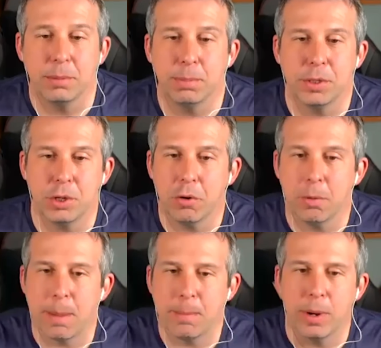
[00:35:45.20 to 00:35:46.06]
But do you
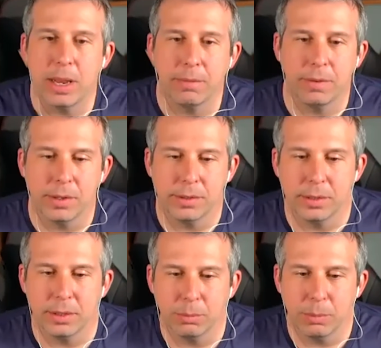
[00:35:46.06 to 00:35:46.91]
remember when they
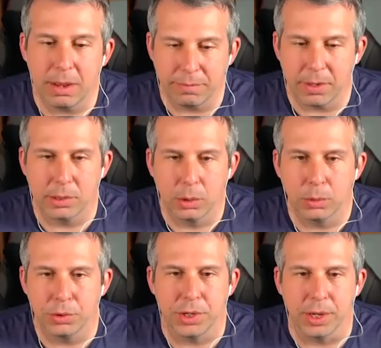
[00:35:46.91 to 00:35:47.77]
first
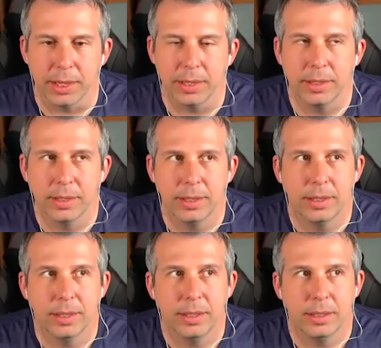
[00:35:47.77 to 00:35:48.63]
launched it?
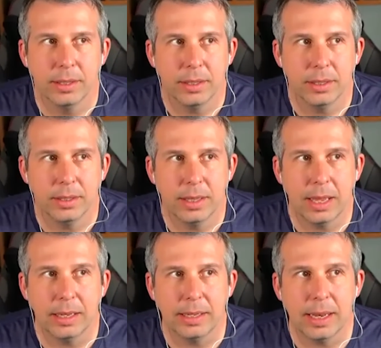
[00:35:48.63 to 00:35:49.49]

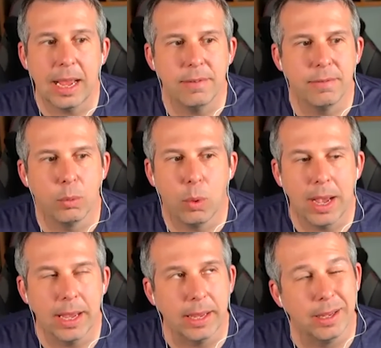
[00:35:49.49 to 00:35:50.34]
They gave
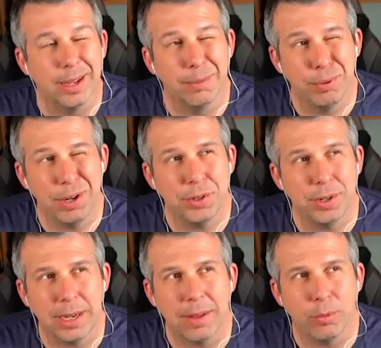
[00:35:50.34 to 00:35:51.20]
away. Pretty sure
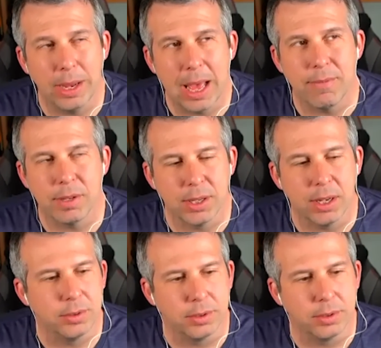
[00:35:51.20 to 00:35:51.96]
they gave away avatars or